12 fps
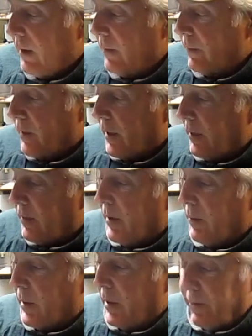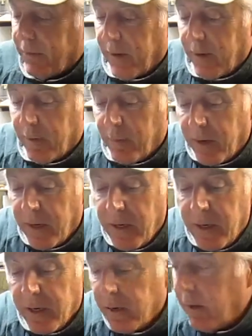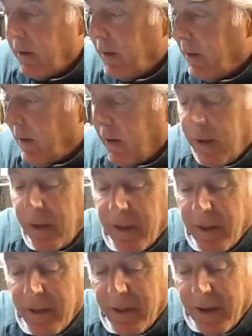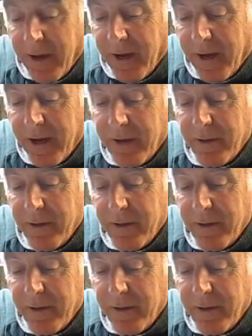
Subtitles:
God damn it, can't find it when I need it. My